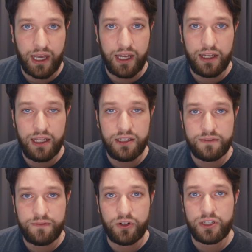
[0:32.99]
that, his
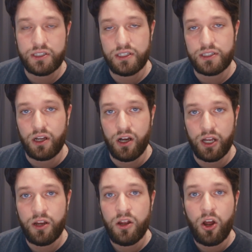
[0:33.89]
focuses
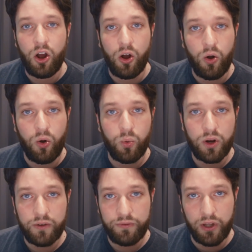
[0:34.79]
on a whole
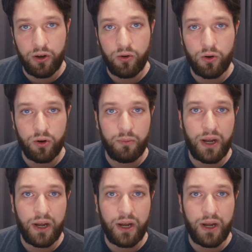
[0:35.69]
workflow or a